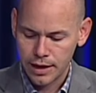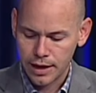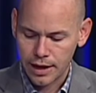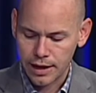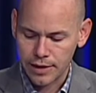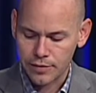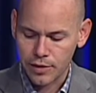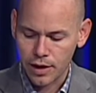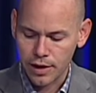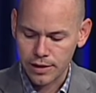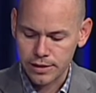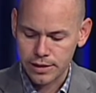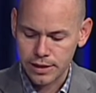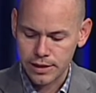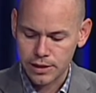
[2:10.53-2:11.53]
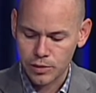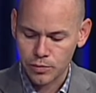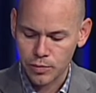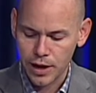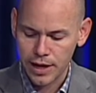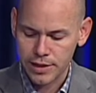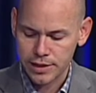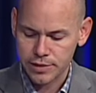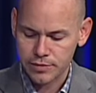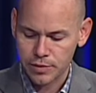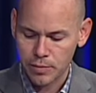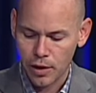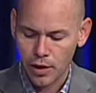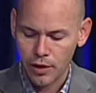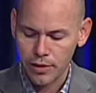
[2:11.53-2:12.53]
and have caused thee to rest
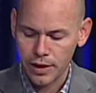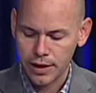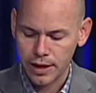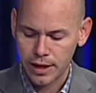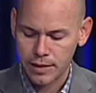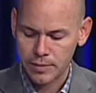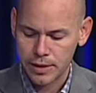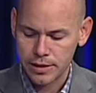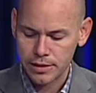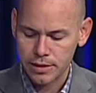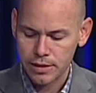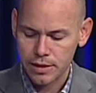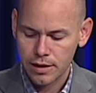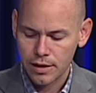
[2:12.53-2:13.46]
from all thine enemies,